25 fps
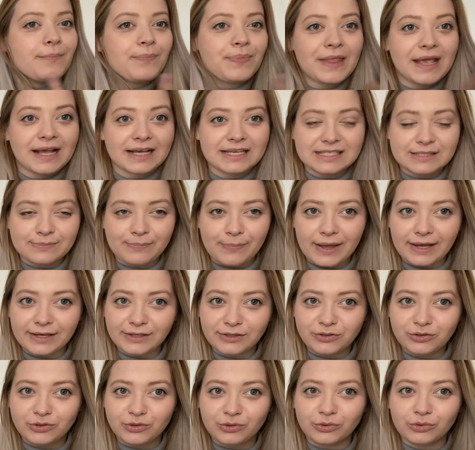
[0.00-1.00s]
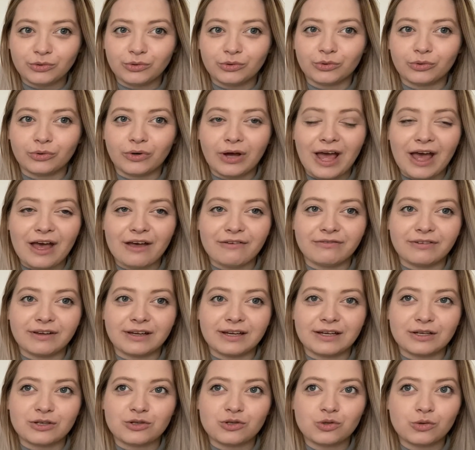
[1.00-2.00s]
expect you to have
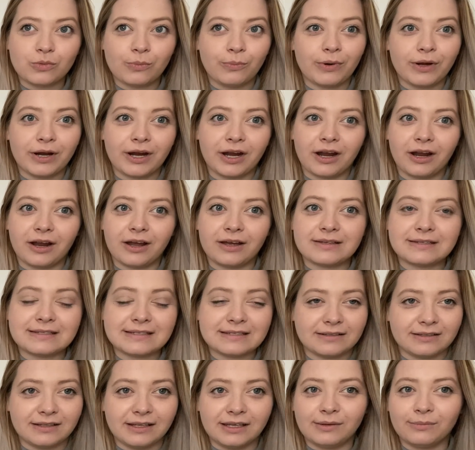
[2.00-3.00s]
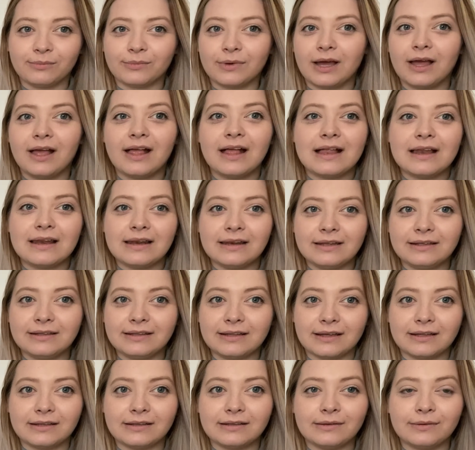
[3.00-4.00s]
a super steam
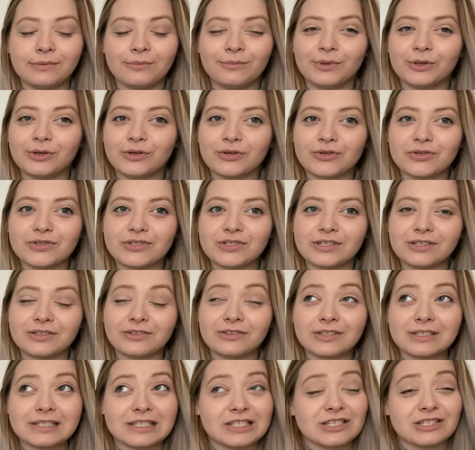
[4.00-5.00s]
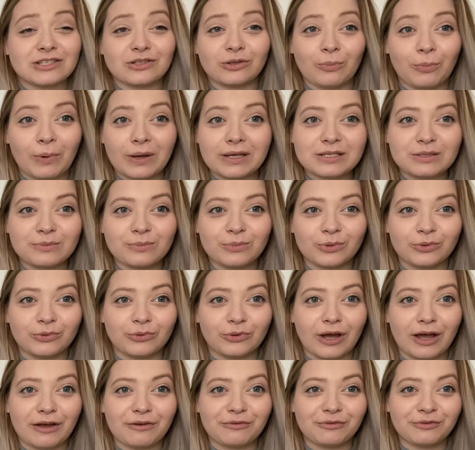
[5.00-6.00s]
linen, because it's not possible to
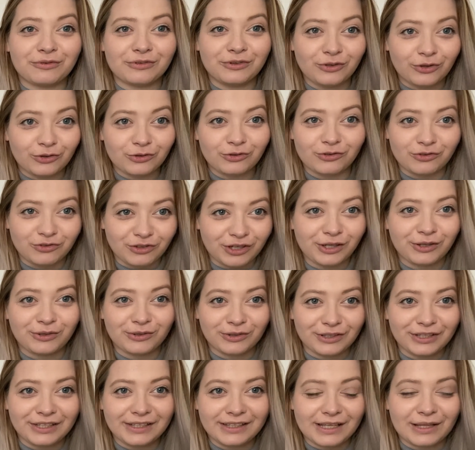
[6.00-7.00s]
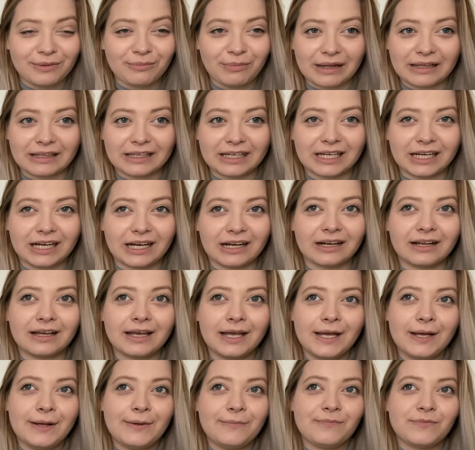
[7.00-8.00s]
have not wrinkle linen material.
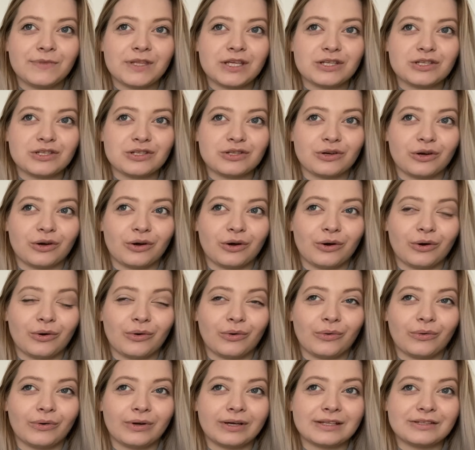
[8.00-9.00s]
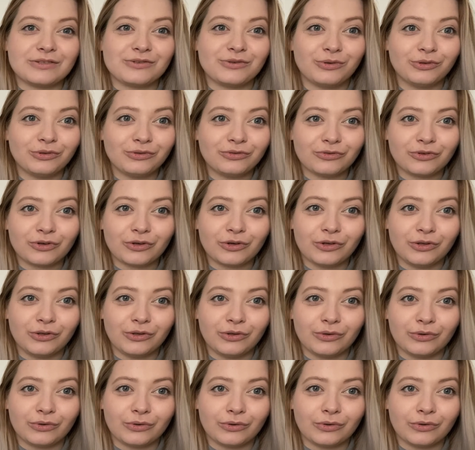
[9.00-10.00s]
So it's good for
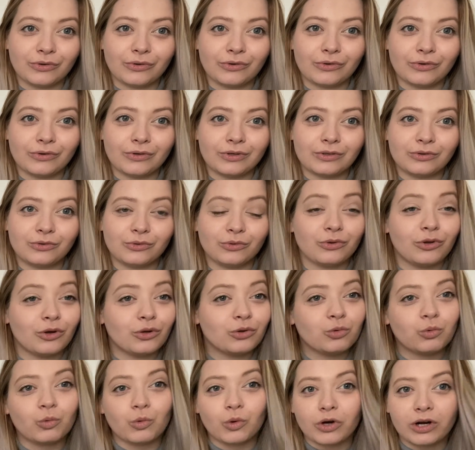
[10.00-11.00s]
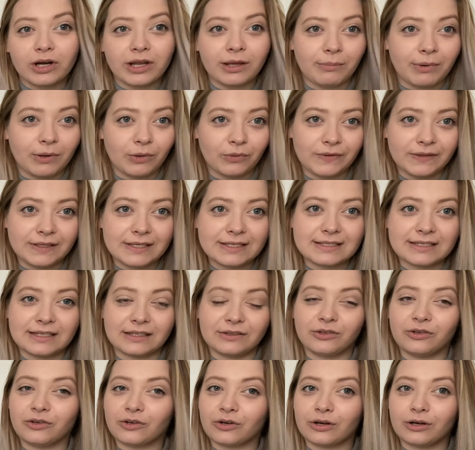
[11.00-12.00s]
you to not worry about this,
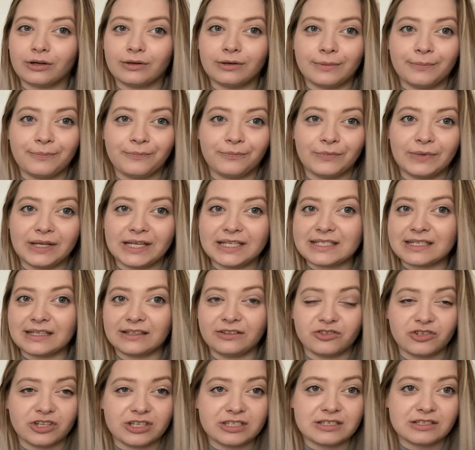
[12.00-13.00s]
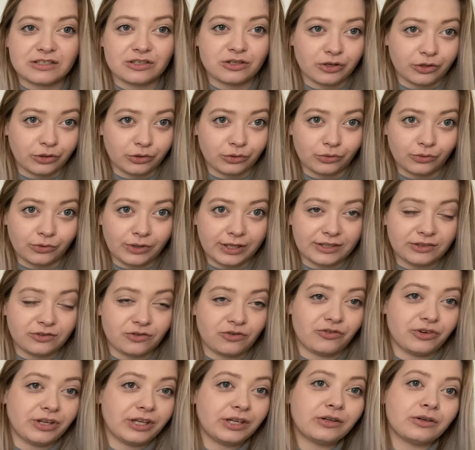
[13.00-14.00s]
that your let's say dress is going to get
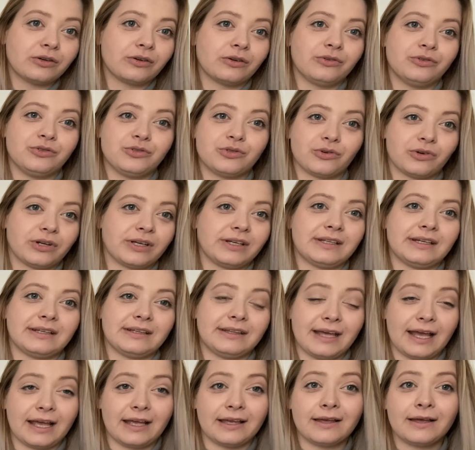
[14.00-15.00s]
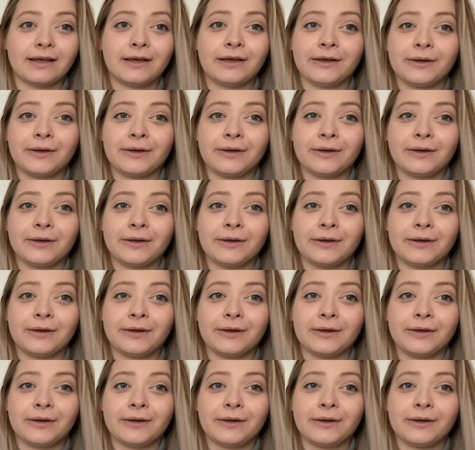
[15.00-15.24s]
wrinkled during the day,